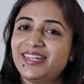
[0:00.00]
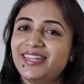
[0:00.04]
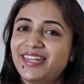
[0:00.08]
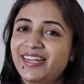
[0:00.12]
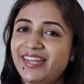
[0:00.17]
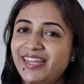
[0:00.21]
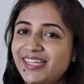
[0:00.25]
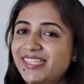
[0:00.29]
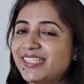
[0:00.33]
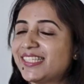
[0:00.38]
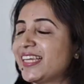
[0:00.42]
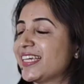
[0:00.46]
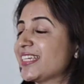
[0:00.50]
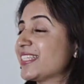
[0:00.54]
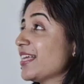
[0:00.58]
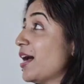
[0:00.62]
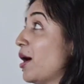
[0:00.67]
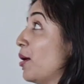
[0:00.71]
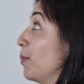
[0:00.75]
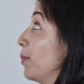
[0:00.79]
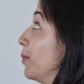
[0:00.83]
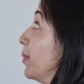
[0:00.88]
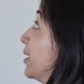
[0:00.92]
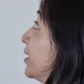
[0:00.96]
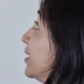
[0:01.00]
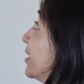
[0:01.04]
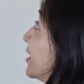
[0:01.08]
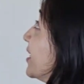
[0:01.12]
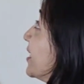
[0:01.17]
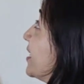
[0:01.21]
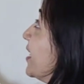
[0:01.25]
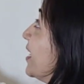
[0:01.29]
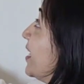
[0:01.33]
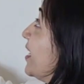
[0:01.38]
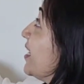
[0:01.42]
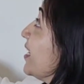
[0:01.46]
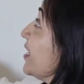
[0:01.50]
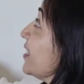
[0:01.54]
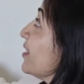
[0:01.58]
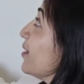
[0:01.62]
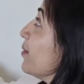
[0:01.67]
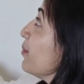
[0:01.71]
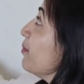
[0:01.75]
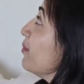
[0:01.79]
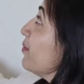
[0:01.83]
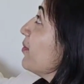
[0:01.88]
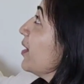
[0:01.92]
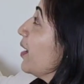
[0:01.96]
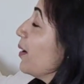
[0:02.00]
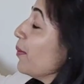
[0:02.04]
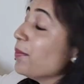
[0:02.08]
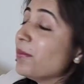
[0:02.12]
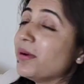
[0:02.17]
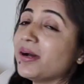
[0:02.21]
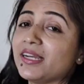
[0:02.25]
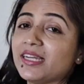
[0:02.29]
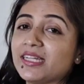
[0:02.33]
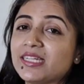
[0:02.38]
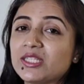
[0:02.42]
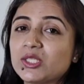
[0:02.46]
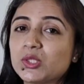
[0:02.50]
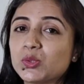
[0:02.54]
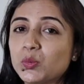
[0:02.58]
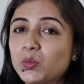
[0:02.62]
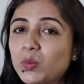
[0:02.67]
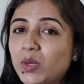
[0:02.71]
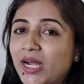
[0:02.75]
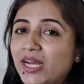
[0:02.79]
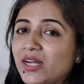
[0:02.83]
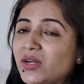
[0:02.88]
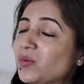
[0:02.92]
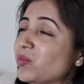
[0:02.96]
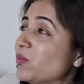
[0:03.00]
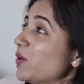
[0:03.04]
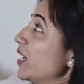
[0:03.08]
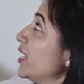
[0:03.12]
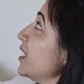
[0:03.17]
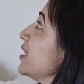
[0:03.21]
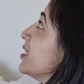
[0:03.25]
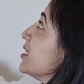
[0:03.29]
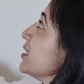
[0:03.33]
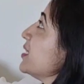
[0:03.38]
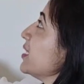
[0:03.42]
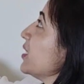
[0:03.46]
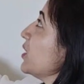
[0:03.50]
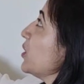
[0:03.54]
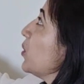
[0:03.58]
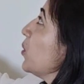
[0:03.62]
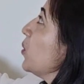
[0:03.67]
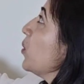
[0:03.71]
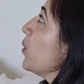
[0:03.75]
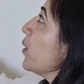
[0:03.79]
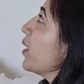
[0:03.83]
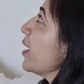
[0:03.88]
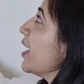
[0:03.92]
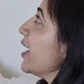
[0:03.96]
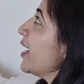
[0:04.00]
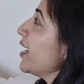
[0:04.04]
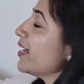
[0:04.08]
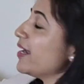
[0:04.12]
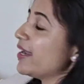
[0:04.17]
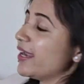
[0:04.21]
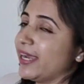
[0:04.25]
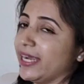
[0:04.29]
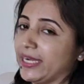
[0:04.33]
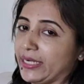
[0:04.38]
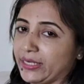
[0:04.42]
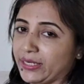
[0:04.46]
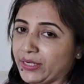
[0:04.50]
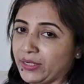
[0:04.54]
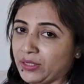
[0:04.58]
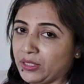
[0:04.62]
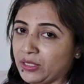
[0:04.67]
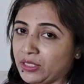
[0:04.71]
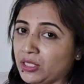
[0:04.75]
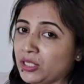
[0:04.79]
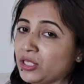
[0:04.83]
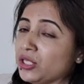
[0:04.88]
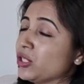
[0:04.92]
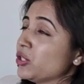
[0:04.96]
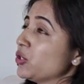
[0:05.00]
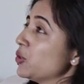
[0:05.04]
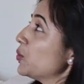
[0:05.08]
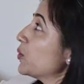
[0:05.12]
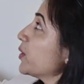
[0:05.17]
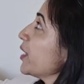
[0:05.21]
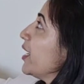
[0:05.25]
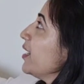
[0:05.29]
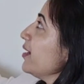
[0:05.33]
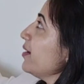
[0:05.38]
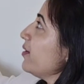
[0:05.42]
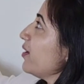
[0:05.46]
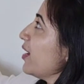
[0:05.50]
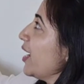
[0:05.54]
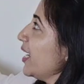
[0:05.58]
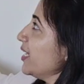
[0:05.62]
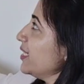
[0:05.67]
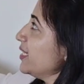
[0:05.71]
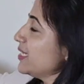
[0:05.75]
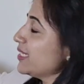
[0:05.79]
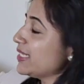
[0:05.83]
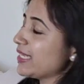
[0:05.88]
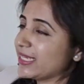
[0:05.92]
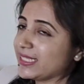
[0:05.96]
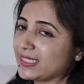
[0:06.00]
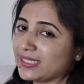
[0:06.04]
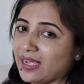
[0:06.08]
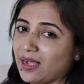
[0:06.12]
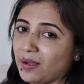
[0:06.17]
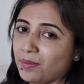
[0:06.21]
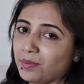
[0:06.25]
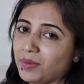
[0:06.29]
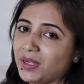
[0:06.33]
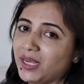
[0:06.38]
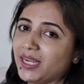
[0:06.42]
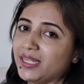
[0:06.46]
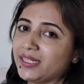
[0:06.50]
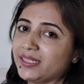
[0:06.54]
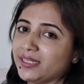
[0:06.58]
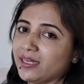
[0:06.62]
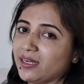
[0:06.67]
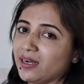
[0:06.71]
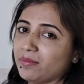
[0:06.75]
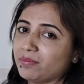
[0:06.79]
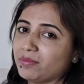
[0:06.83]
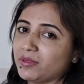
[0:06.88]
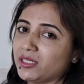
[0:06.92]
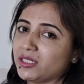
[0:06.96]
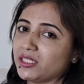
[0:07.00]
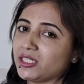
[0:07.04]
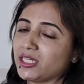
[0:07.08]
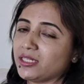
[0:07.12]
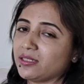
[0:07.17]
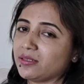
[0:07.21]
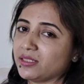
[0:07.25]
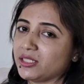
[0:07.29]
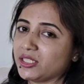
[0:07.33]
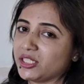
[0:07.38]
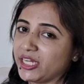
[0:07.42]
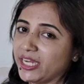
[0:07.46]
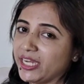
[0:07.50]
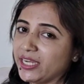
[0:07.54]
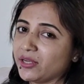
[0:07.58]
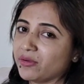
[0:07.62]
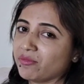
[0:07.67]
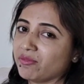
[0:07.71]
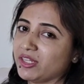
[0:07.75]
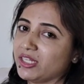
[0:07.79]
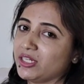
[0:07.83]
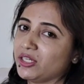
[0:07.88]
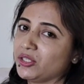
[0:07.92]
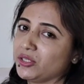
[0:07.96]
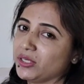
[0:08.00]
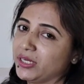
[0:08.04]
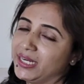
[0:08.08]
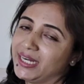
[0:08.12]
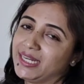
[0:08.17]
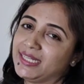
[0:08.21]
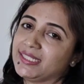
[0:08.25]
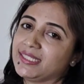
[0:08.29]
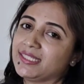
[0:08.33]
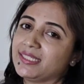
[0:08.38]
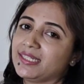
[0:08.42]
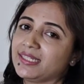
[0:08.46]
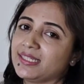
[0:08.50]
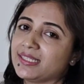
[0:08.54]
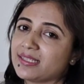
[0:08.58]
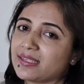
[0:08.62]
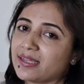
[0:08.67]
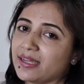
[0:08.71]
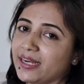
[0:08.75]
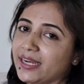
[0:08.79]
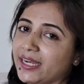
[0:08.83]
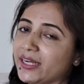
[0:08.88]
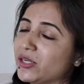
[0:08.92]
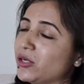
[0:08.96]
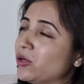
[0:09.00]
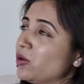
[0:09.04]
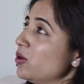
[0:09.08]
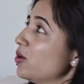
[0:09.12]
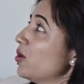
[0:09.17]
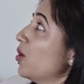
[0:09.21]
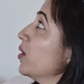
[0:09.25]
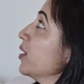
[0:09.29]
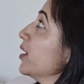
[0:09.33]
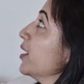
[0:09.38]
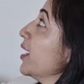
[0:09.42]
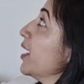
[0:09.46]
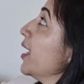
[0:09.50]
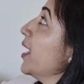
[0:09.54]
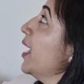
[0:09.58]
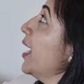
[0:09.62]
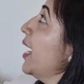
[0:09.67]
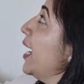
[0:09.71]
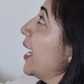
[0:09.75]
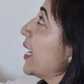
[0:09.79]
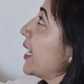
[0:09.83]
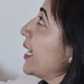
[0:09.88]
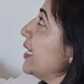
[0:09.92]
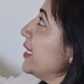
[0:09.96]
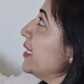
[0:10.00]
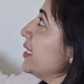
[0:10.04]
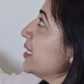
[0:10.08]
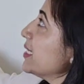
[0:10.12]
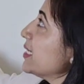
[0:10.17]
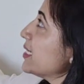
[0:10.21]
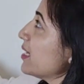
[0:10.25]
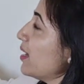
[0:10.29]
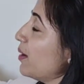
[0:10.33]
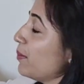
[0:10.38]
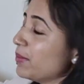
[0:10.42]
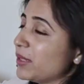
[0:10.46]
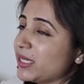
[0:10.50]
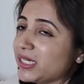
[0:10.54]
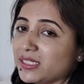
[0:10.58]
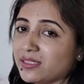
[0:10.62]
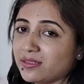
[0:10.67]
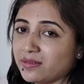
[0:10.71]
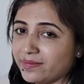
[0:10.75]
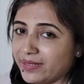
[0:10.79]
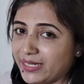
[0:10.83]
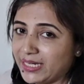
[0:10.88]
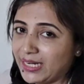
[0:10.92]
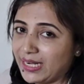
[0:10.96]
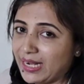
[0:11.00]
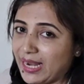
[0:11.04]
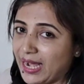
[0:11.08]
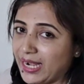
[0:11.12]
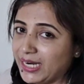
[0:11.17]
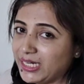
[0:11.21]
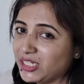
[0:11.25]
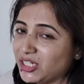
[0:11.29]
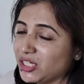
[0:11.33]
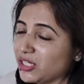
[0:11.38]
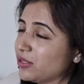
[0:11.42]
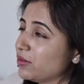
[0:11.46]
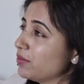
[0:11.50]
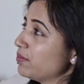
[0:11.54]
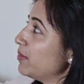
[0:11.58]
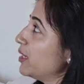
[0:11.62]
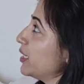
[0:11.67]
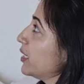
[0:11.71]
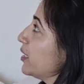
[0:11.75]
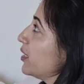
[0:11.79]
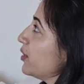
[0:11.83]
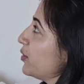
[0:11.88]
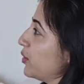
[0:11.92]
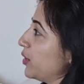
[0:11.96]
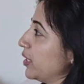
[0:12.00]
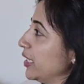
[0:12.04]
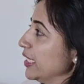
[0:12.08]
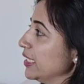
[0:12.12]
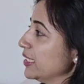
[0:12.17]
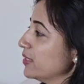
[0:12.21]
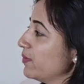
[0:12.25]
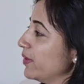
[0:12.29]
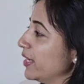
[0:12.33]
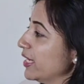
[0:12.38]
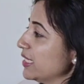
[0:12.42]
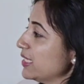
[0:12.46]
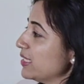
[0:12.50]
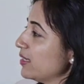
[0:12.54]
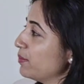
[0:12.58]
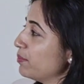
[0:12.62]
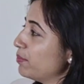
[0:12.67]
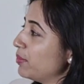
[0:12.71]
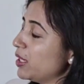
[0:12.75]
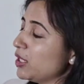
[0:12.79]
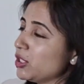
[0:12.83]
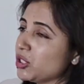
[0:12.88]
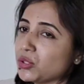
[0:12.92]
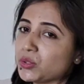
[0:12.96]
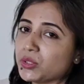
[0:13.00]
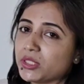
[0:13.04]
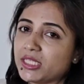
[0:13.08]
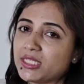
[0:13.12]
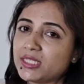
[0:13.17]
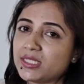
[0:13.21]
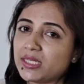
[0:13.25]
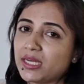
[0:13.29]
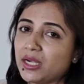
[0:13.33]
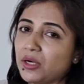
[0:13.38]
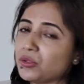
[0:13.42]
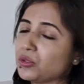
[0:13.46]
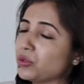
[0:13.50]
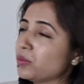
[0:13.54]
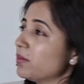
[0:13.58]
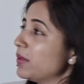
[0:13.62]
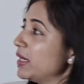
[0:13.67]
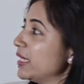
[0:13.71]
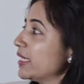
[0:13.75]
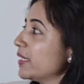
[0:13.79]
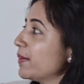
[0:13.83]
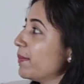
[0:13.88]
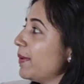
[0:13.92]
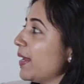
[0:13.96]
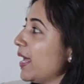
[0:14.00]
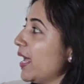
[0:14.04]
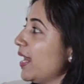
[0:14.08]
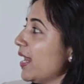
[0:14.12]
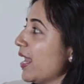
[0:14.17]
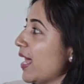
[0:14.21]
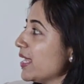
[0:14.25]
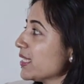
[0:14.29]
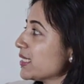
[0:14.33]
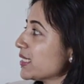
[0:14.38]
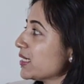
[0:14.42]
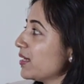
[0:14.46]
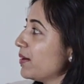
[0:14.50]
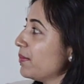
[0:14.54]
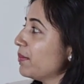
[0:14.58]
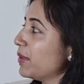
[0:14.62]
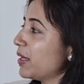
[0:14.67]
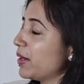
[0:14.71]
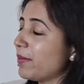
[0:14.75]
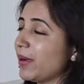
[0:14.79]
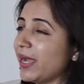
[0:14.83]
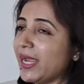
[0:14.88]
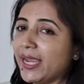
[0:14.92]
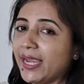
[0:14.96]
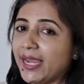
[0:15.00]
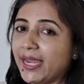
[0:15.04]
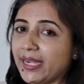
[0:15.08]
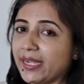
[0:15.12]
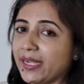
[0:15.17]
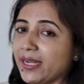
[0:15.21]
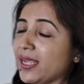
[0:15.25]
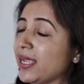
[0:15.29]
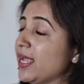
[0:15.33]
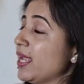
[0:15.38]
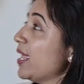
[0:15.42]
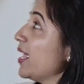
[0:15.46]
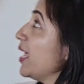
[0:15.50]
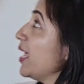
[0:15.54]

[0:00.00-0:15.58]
the next example. Here the number is 11088. You can try this example and then after that check whether your answer is correct or not. Again this number is very large but it is very simple. You just have to multiply last number by 8